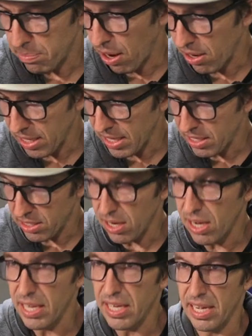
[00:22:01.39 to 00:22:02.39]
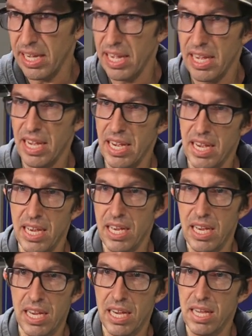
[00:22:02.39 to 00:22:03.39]
partly install it
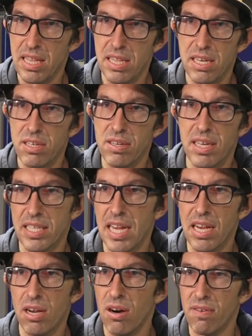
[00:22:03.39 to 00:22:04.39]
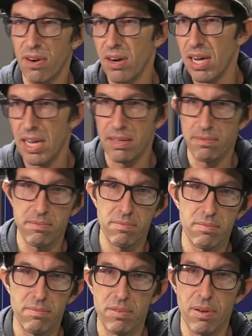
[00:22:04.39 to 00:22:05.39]
and then you could take over on
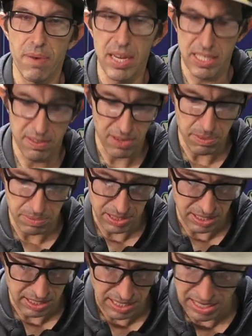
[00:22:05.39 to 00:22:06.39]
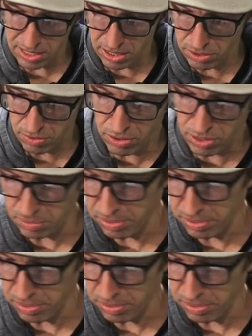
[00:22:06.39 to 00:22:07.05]
the rest of it. But the, getting the screws in